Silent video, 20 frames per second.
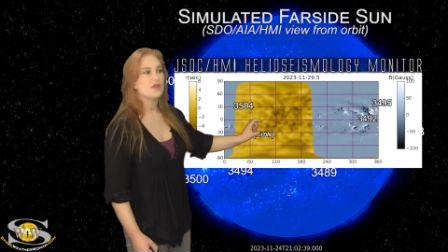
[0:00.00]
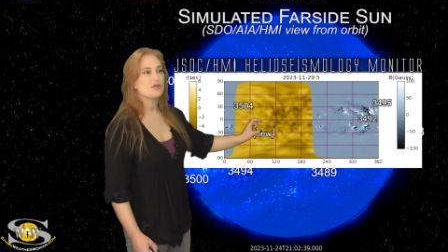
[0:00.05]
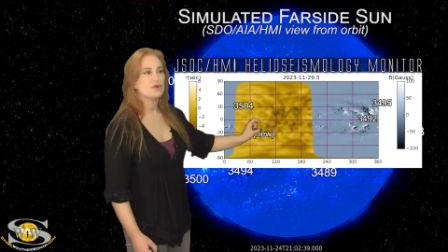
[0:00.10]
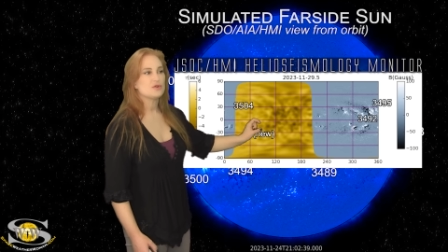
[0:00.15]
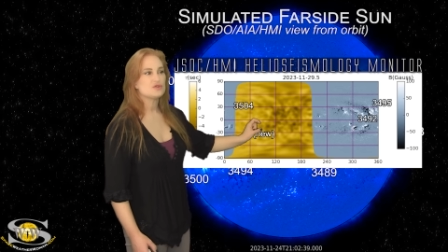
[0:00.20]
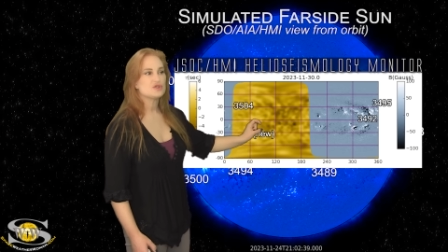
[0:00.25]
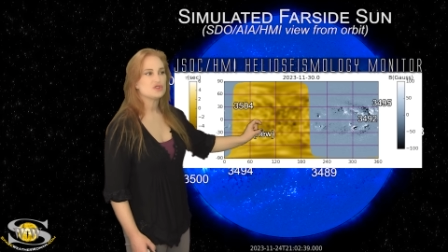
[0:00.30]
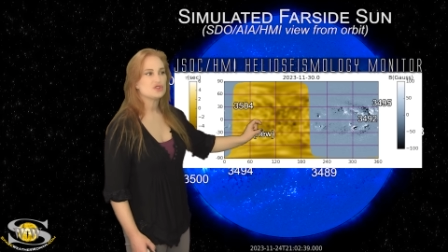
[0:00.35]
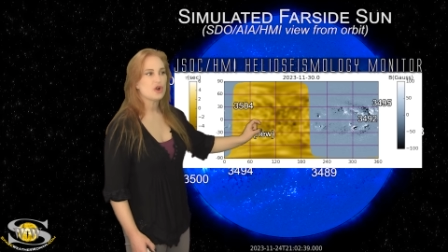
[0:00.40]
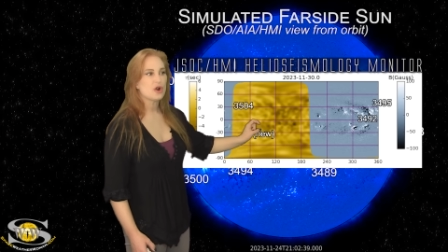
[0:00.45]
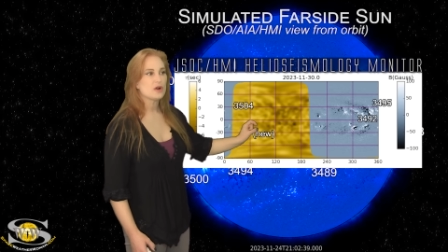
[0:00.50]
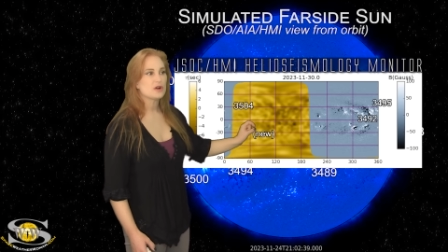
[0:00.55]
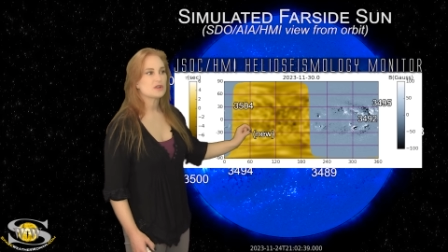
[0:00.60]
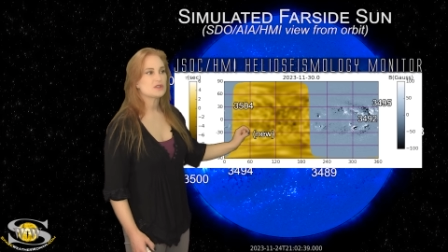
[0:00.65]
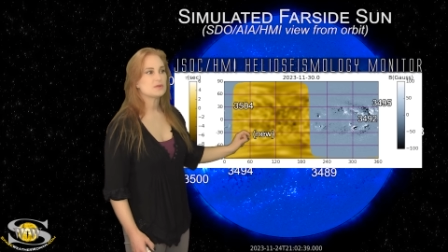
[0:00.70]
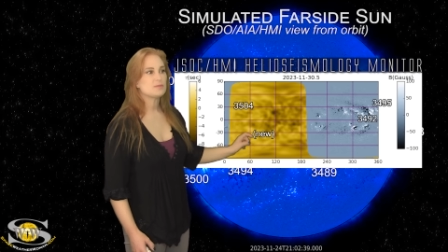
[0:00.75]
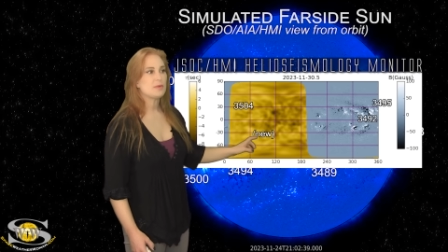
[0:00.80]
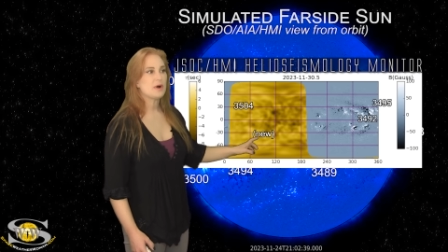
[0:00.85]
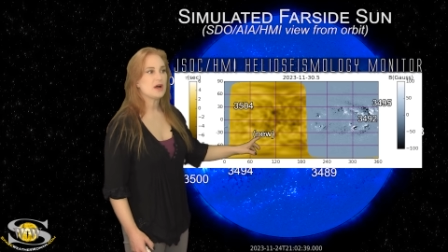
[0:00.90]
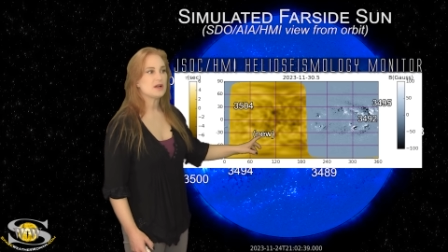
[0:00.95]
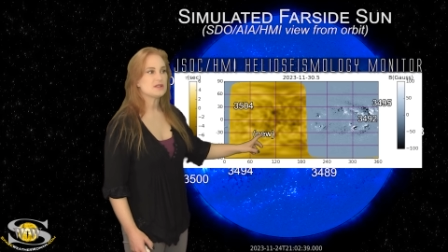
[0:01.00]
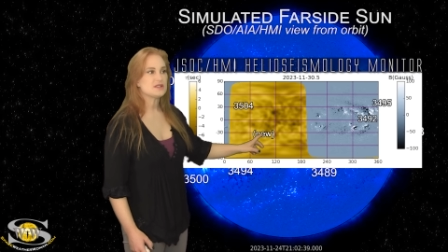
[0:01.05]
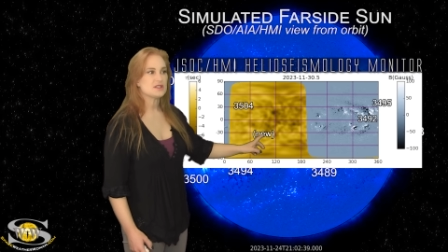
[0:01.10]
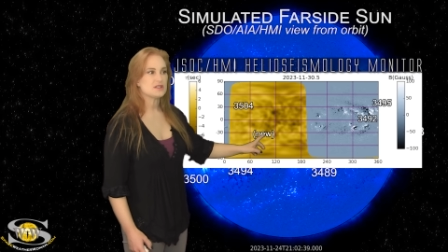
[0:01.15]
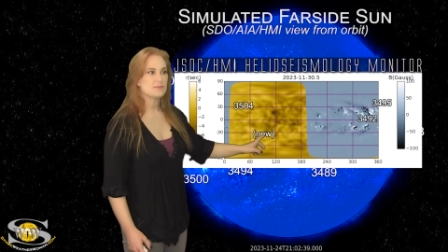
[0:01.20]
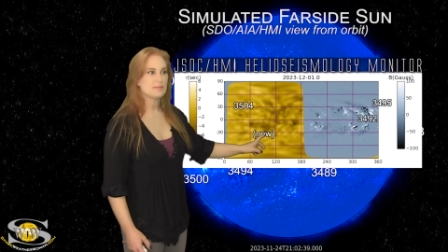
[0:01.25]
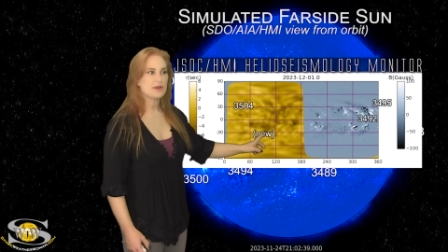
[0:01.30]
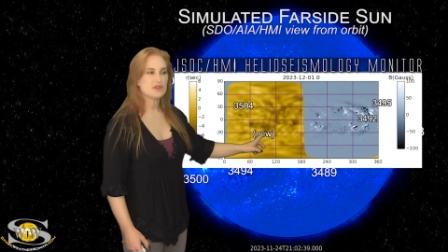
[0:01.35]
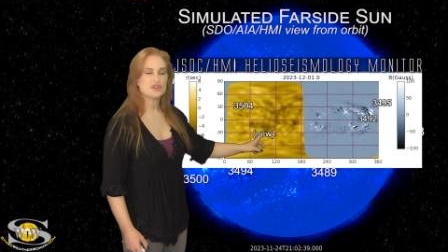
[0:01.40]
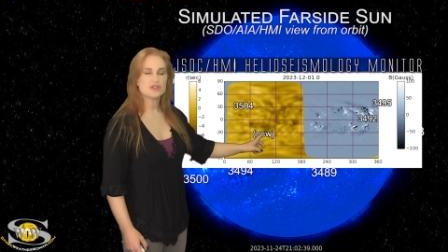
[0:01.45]
Those dark spots,
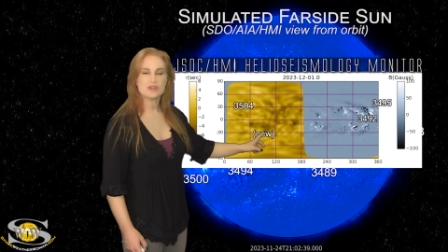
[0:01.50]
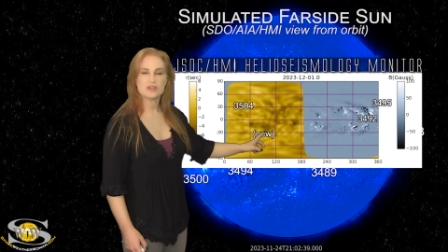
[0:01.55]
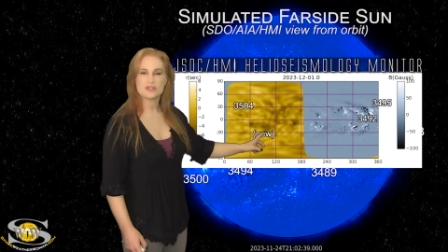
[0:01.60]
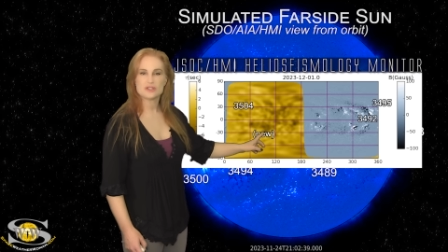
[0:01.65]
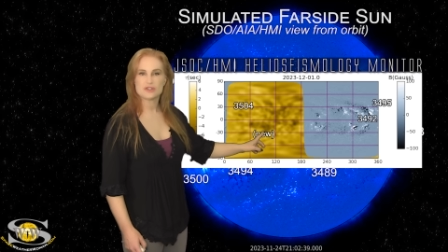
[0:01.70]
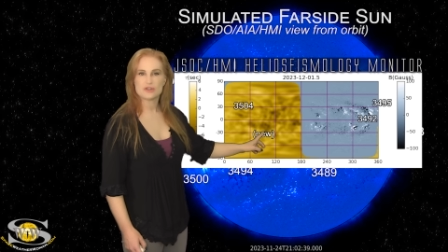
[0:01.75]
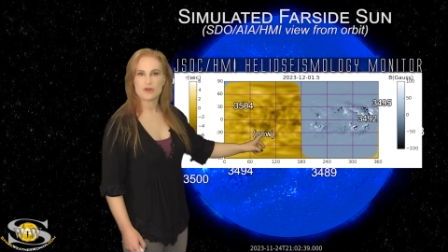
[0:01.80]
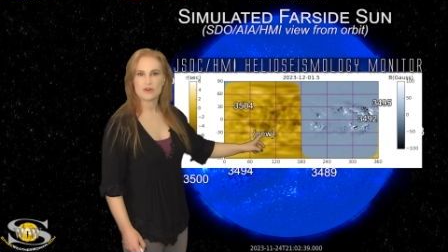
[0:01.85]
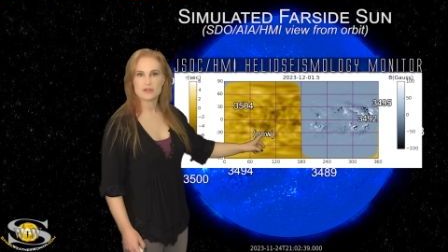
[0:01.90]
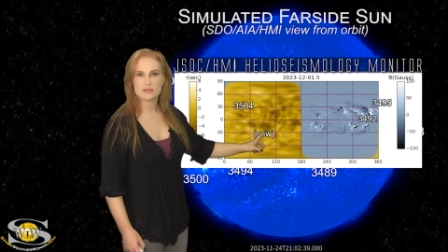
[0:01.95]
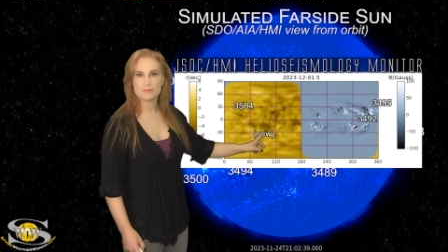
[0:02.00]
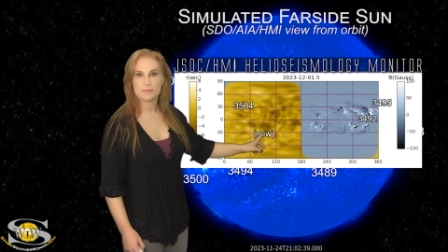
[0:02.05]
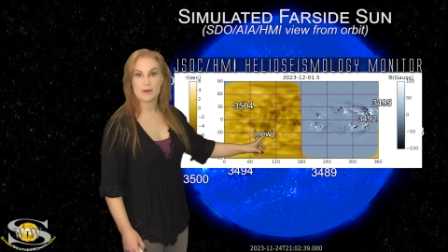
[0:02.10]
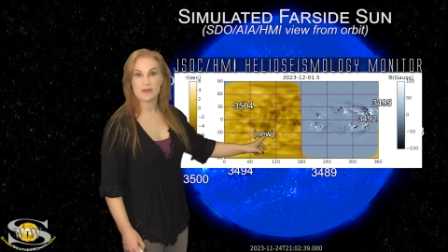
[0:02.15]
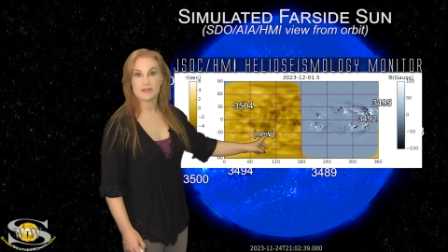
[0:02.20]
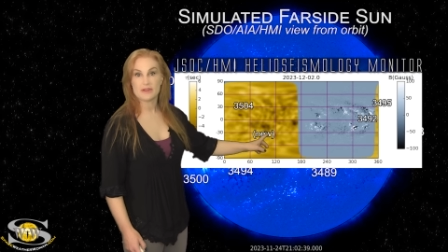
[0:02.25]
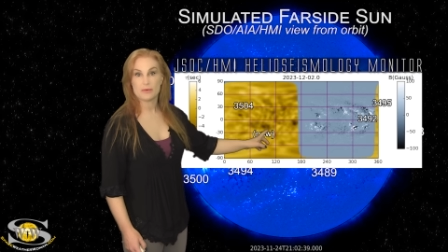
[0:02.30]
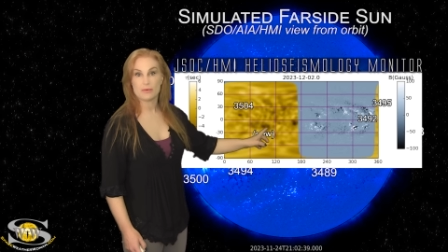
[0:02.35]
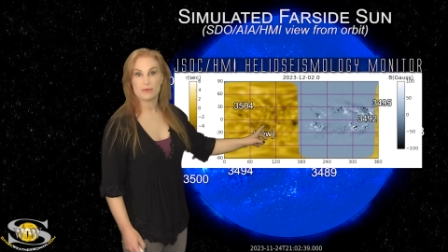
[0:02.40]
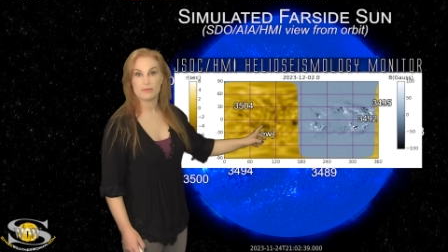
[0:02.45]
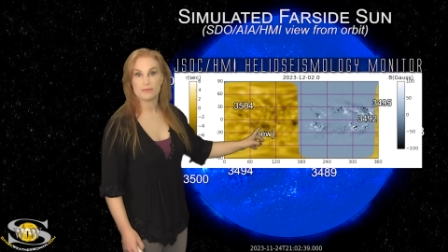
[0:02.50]
especially this dark spot that